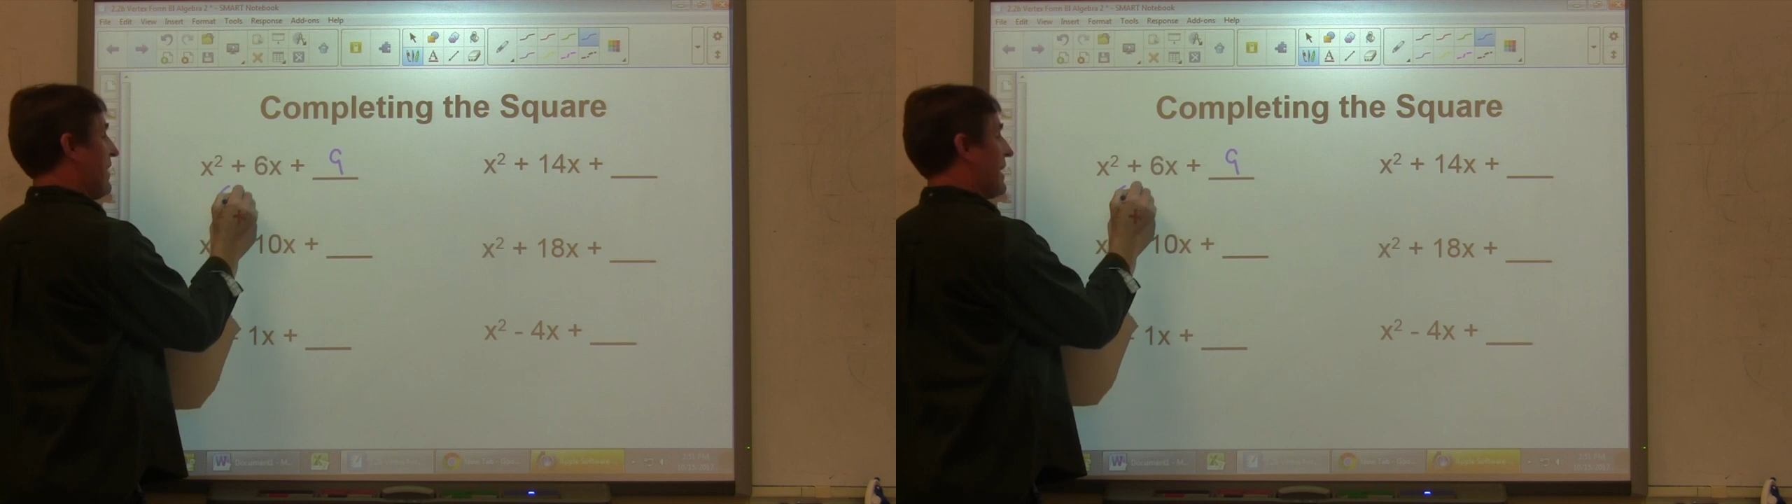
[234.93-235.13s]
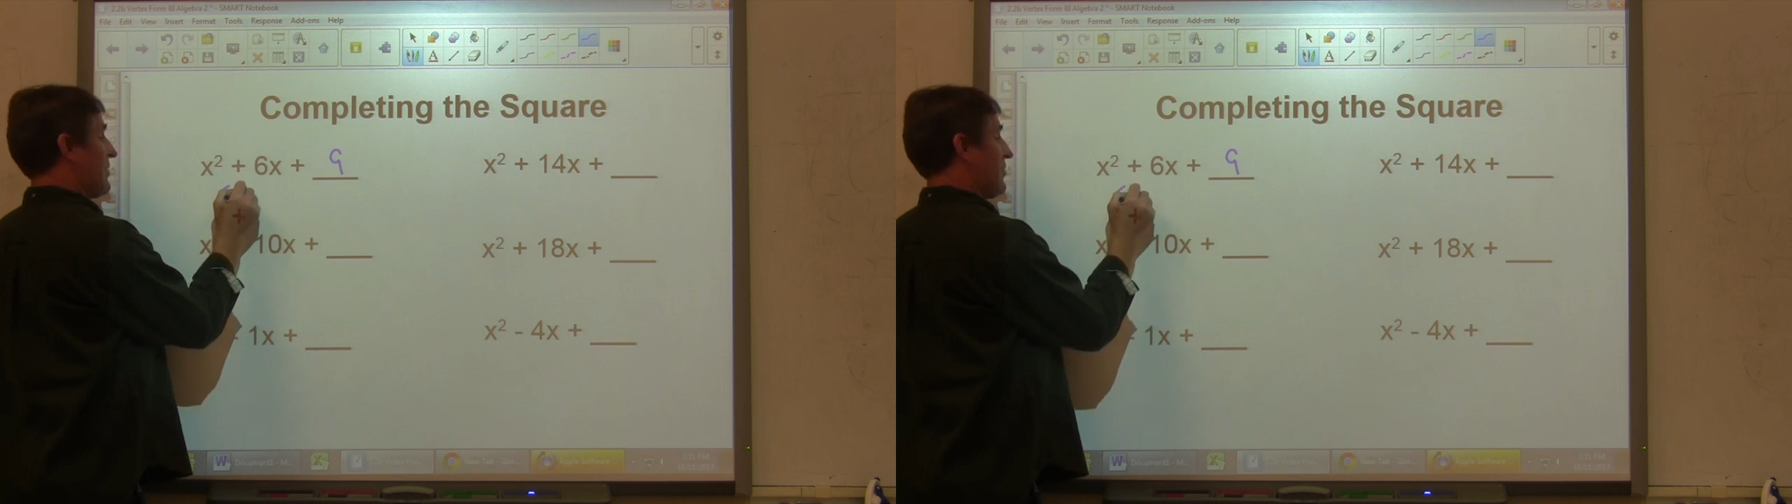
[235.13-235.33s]

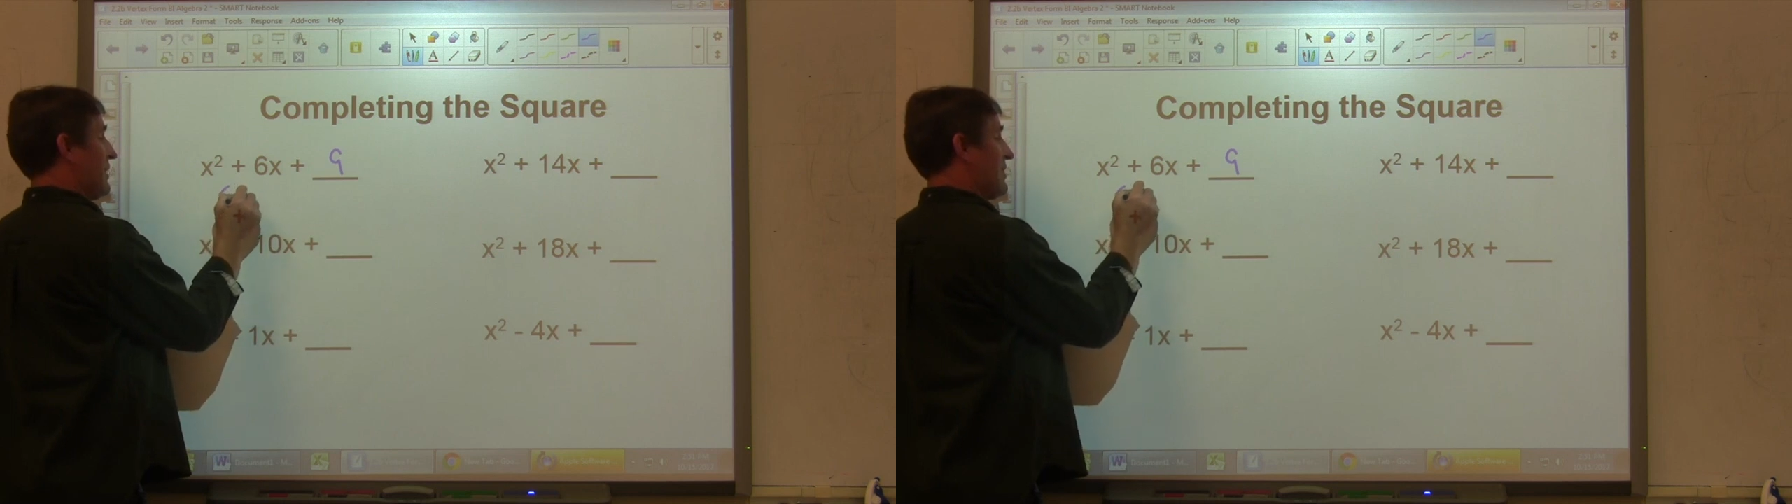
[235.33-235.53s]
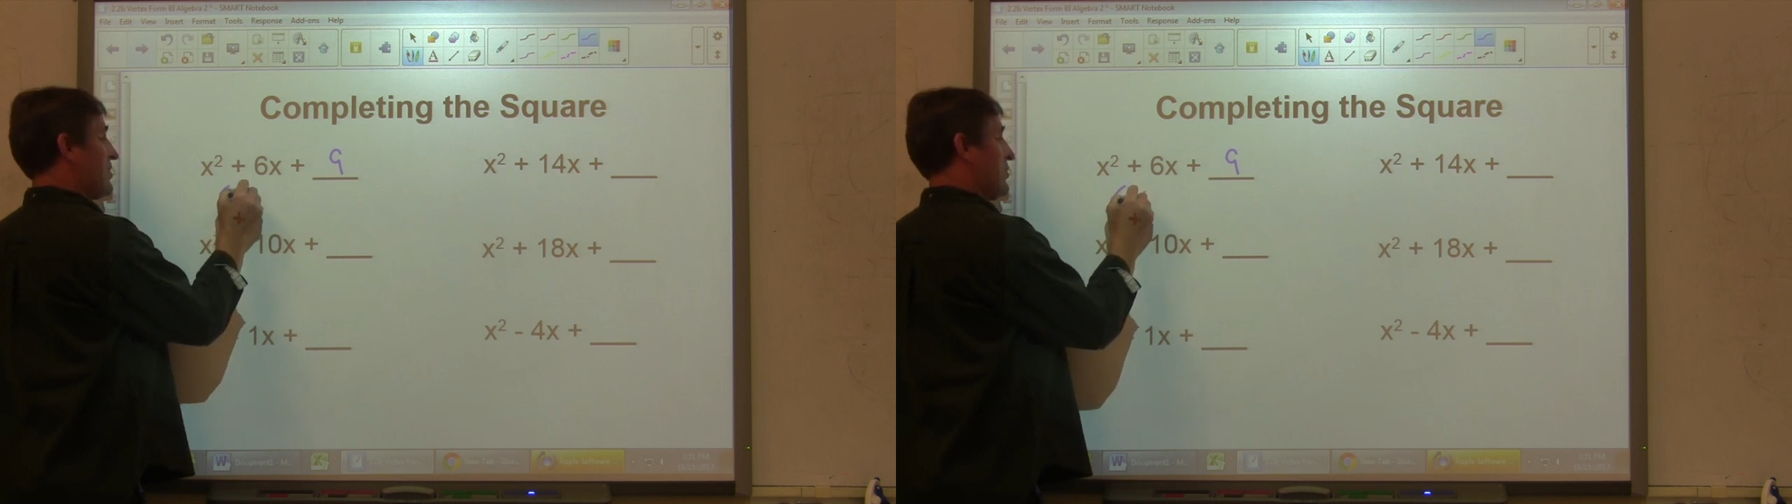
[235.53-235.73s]
factor
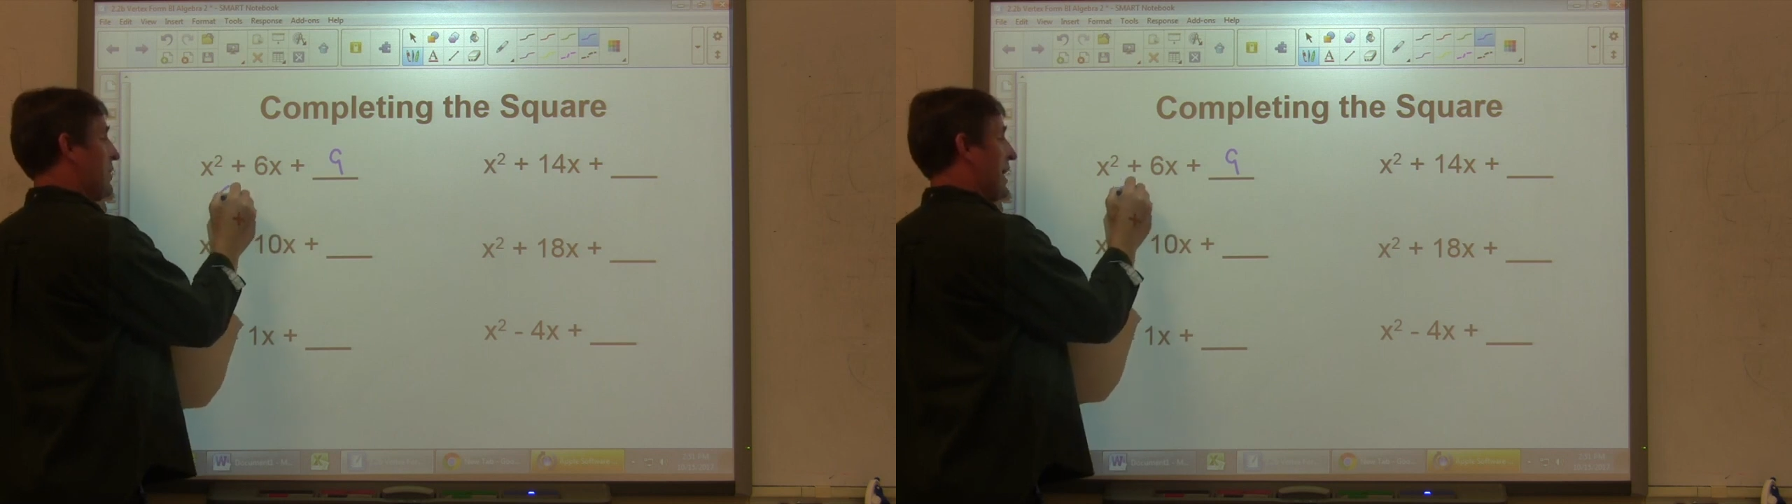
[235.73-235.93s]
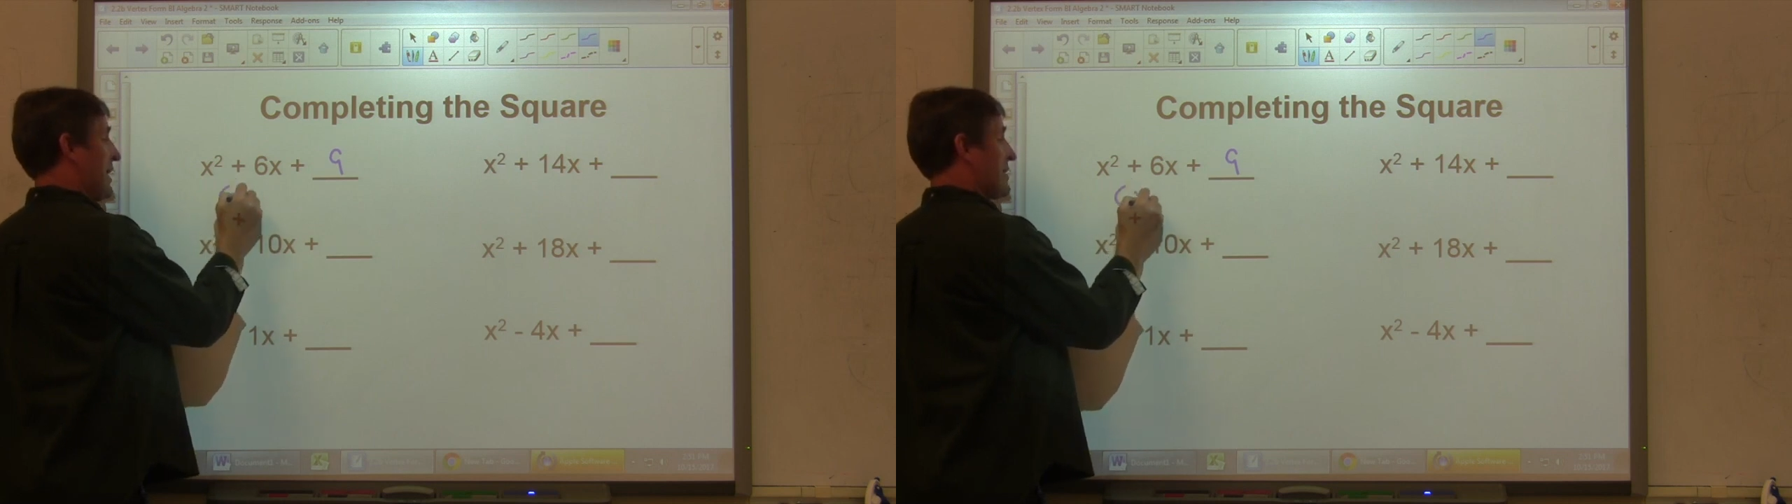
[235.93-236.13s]
into
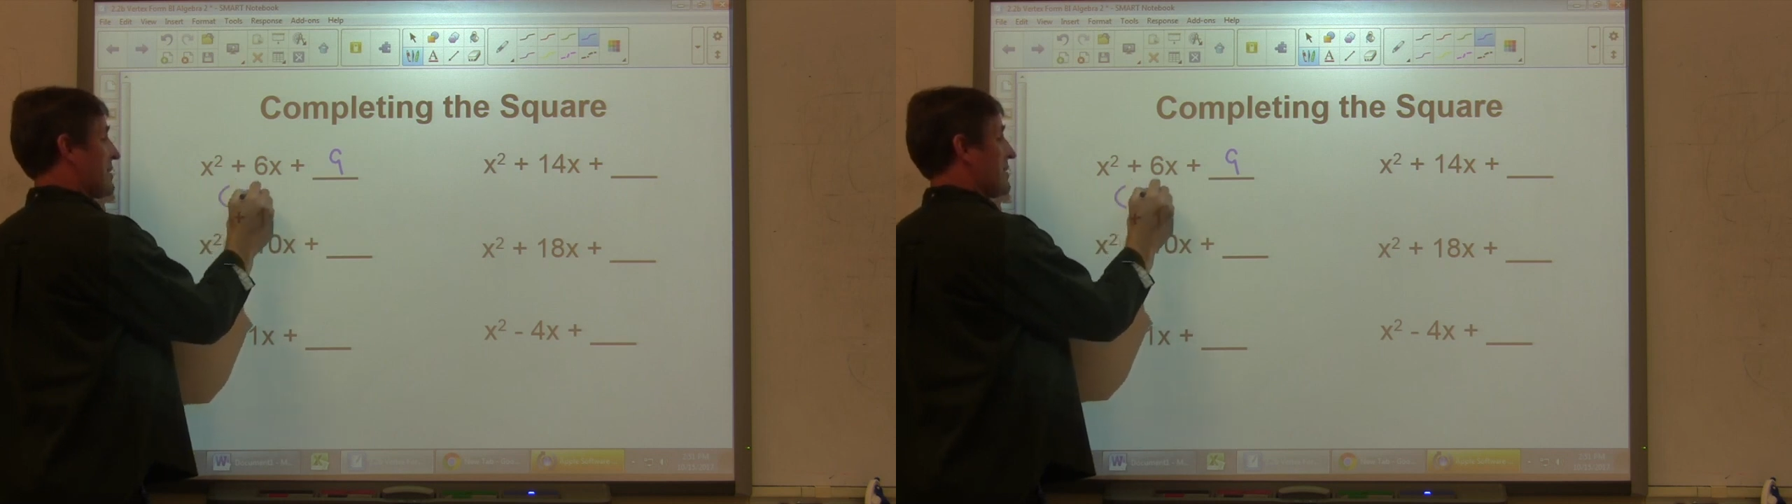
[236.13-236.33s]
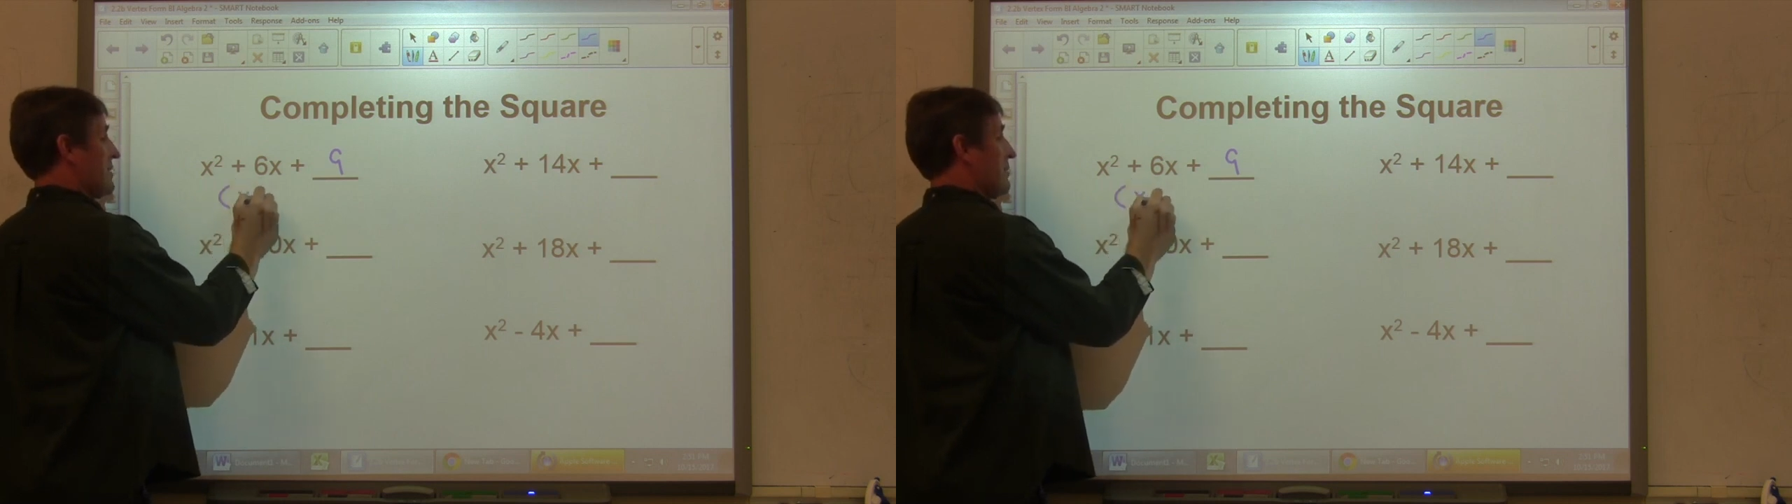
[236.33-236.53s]
x